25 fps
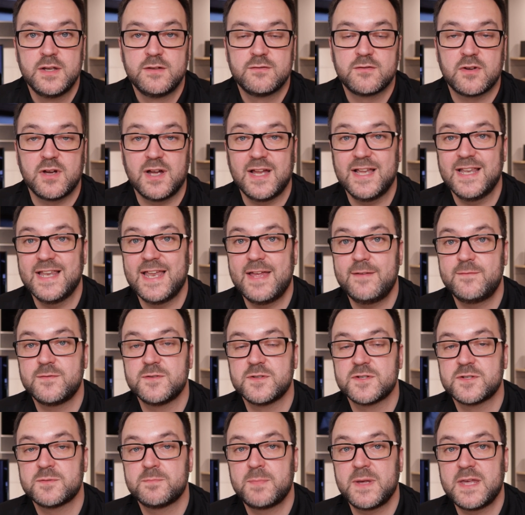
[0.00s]
You've got
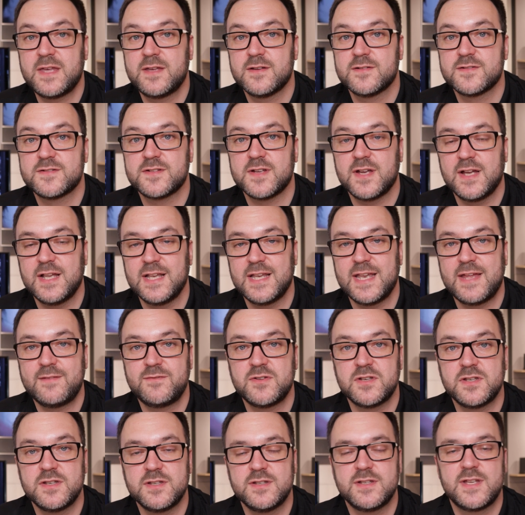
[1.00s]
11 speakers,
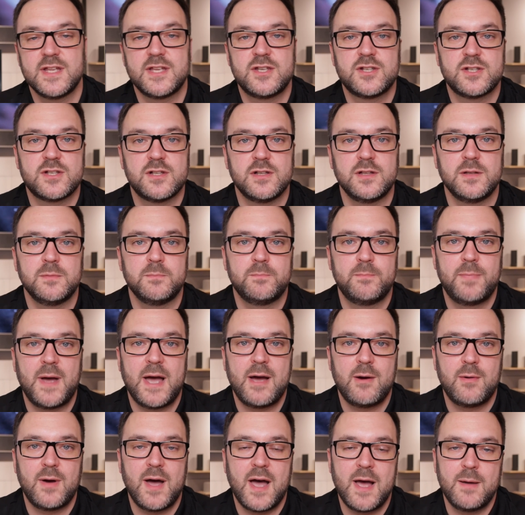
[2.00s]
11 digital
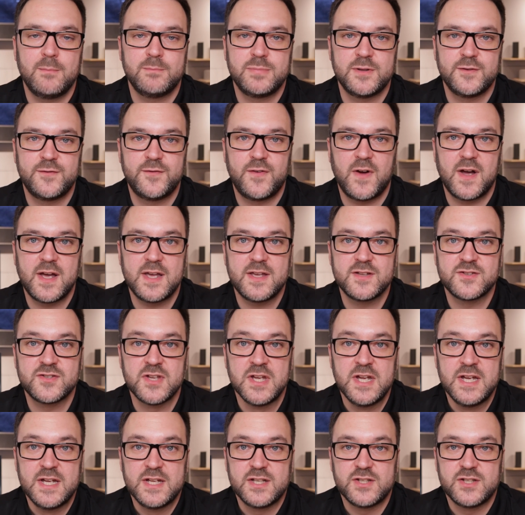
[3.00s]
power amplifiers,